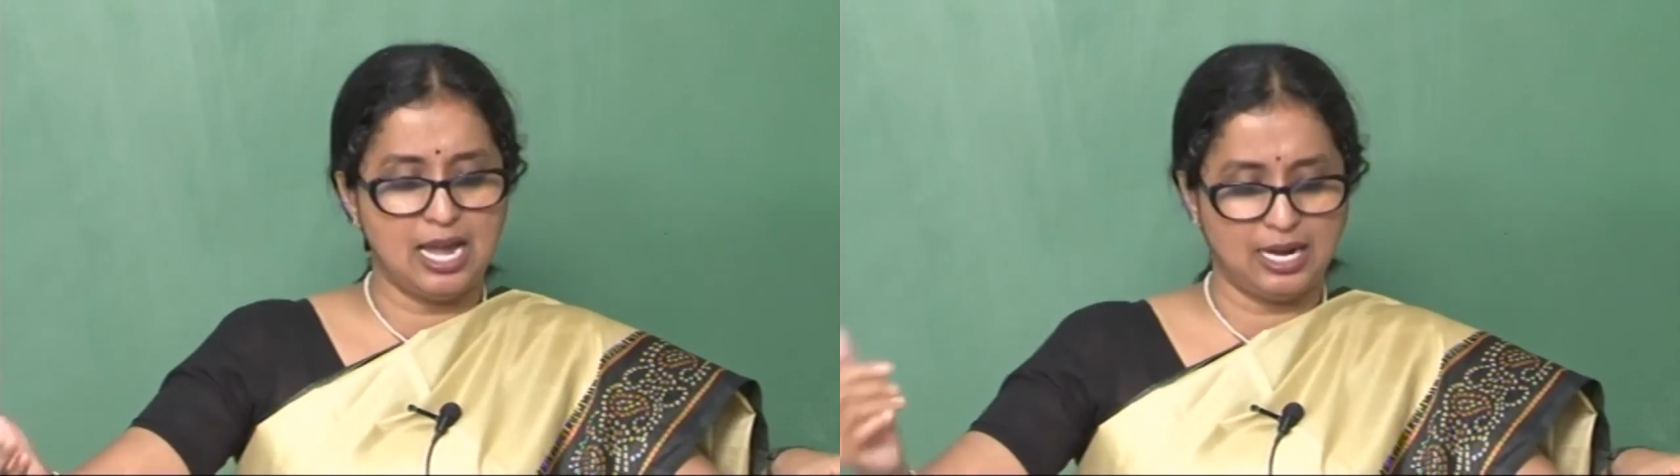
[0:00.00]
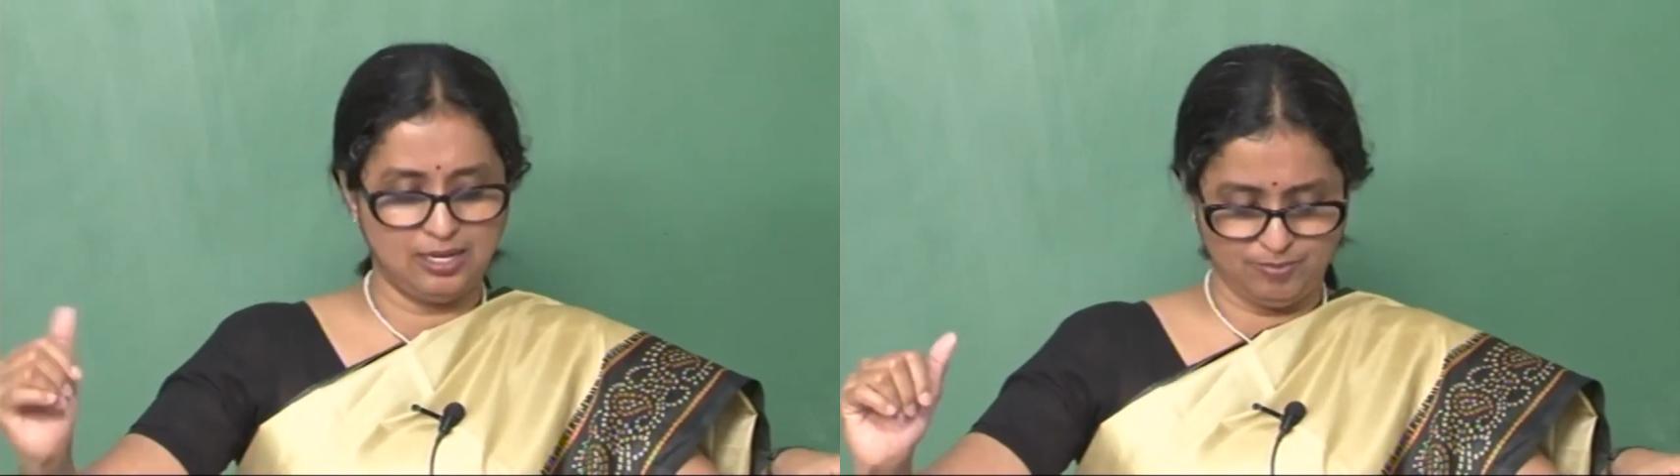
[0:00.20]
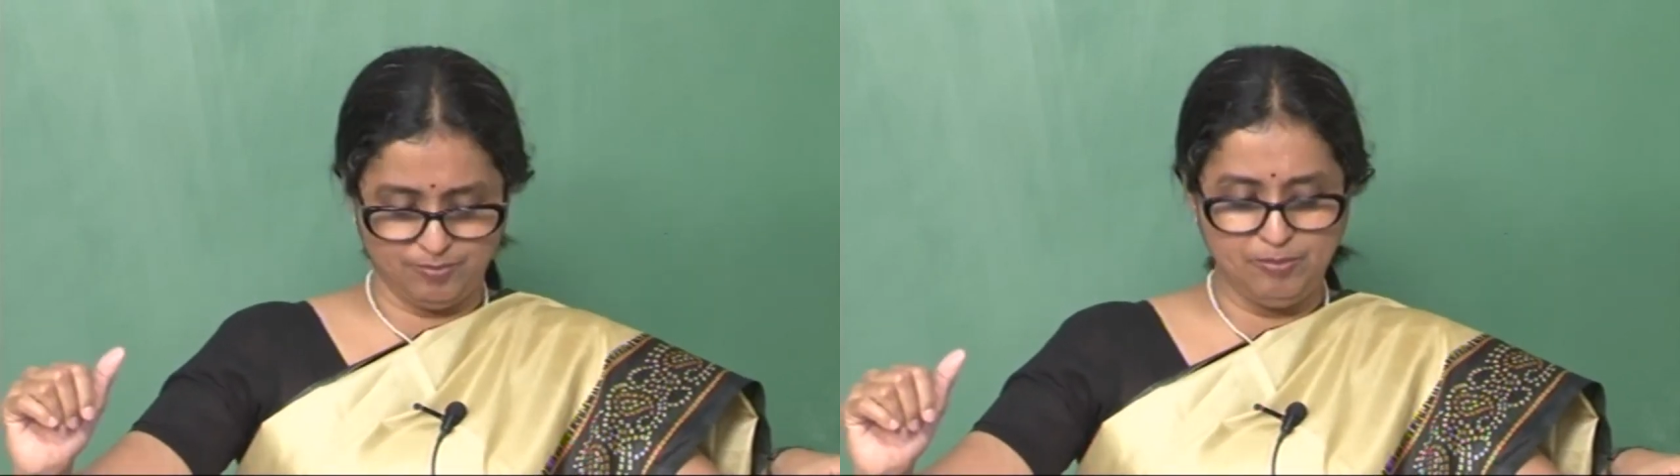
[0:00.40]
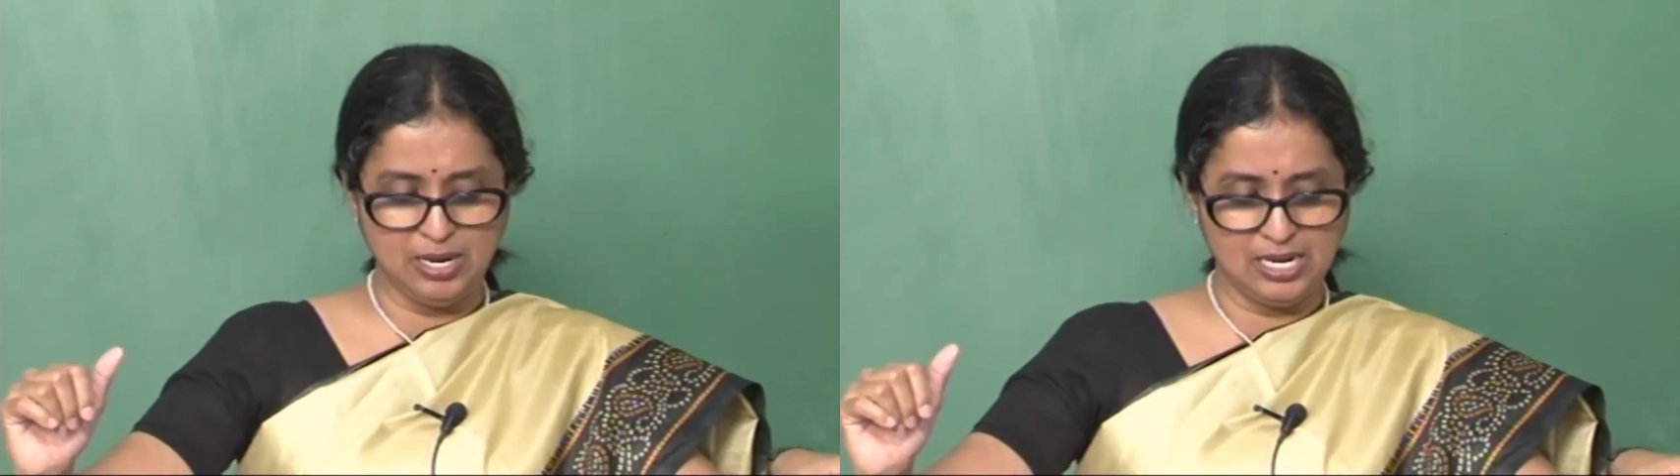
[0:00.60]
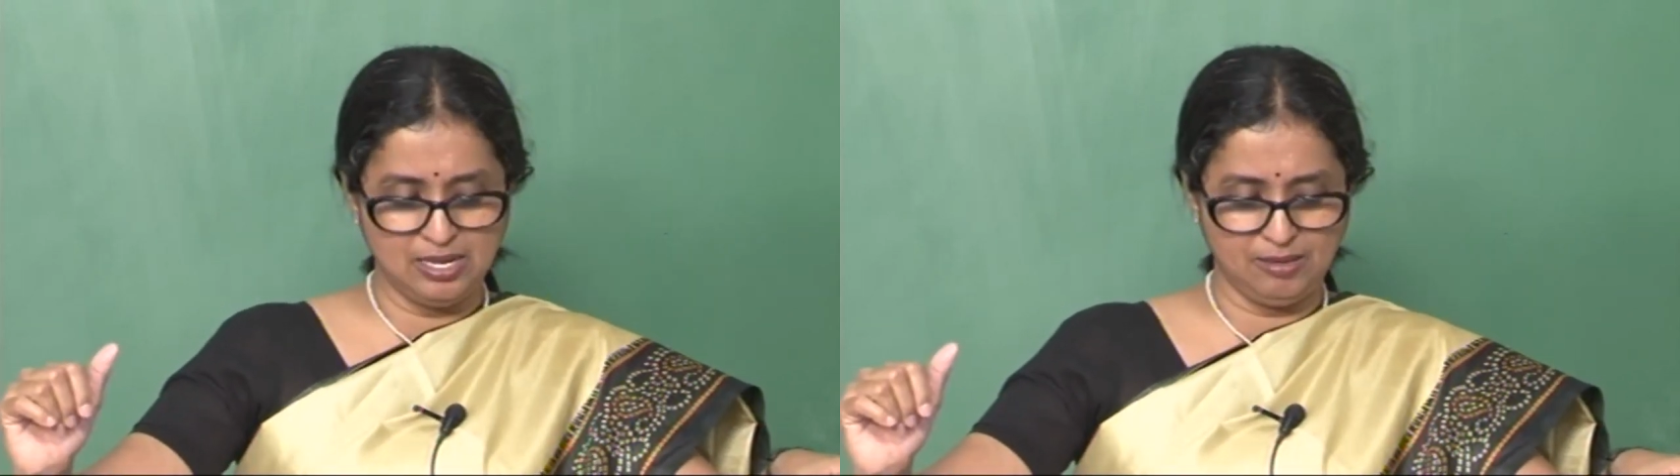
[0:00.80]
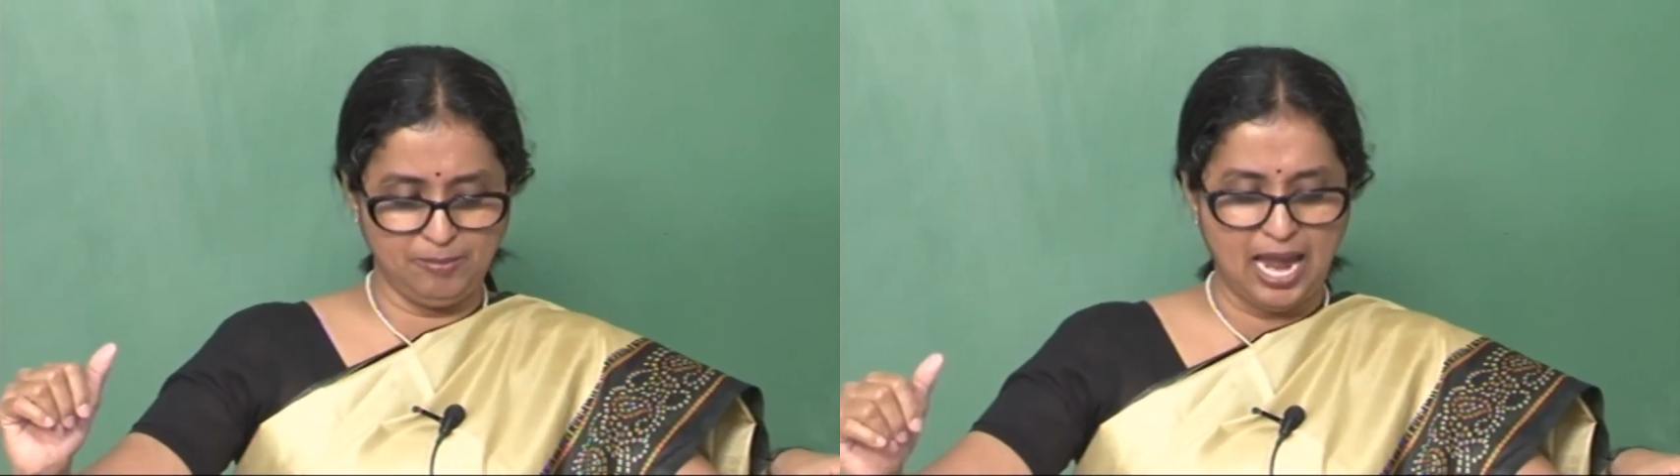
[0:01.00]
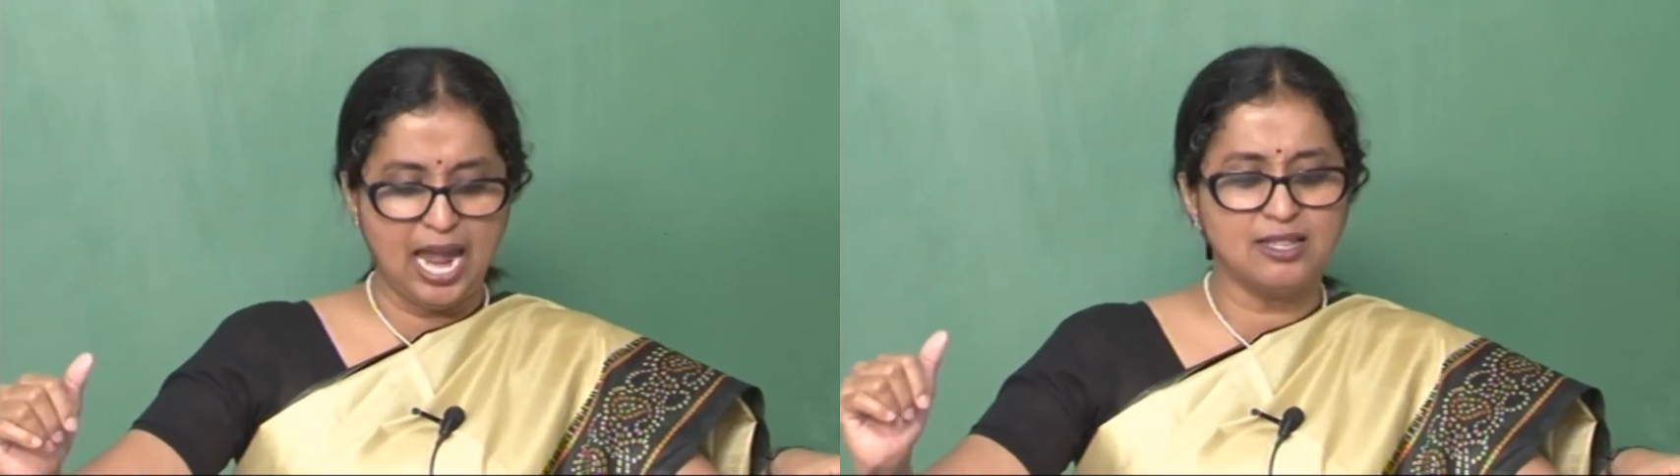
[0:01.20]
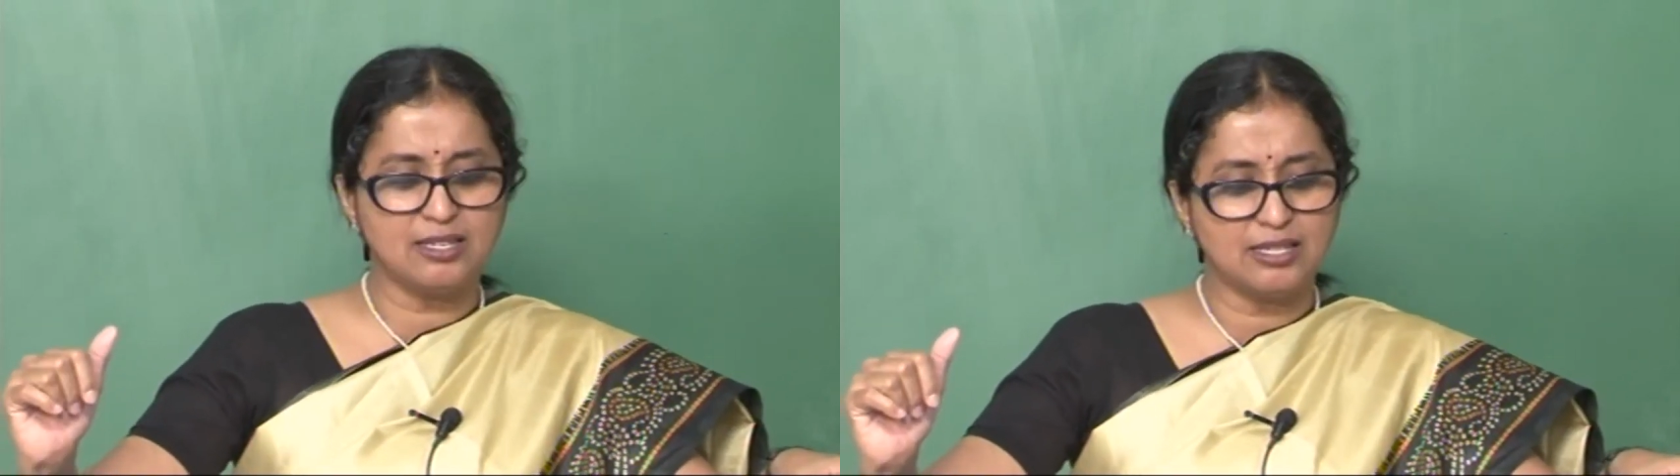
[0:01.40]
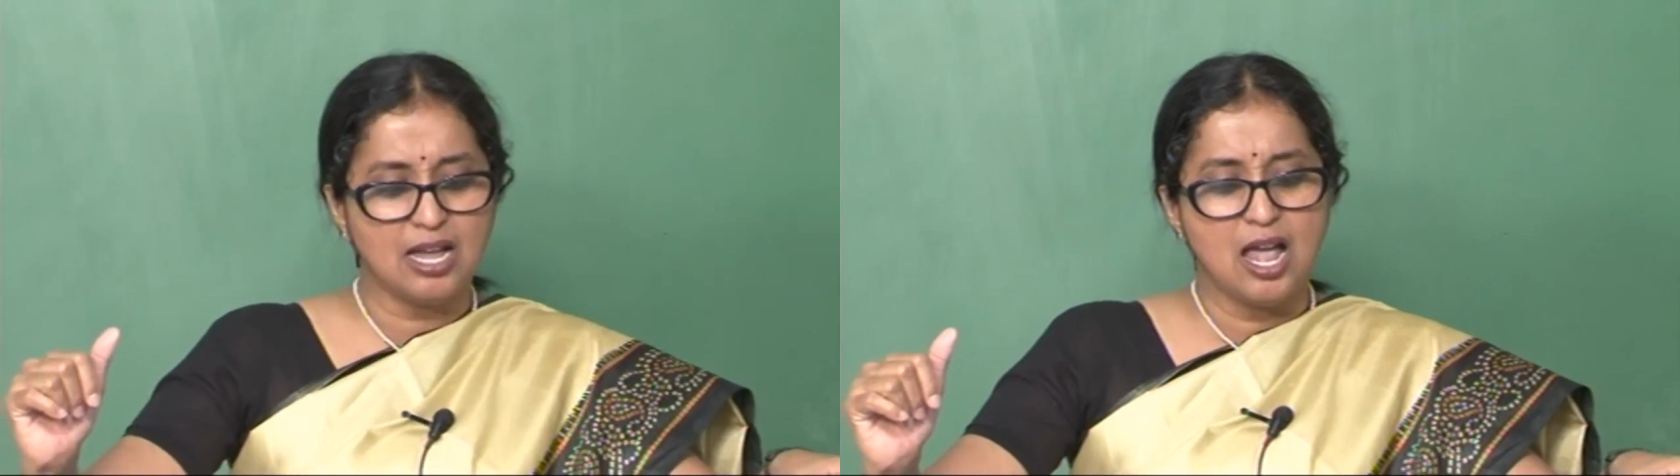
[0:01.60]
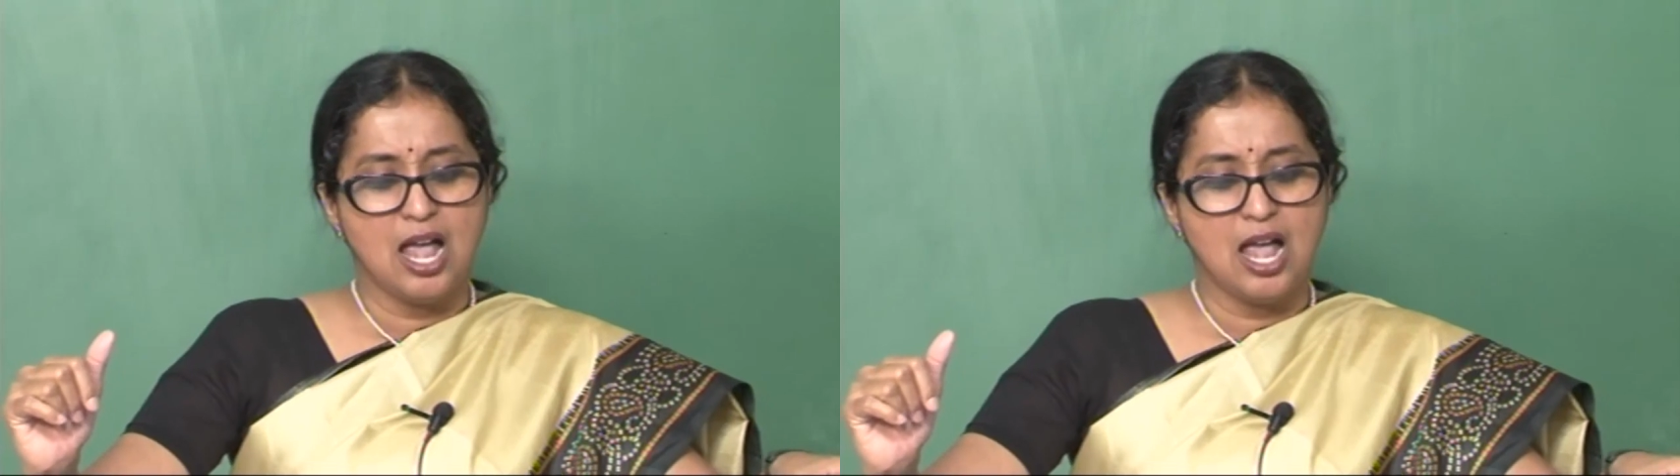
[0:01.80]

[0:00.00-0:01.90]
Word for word: had been in the bands.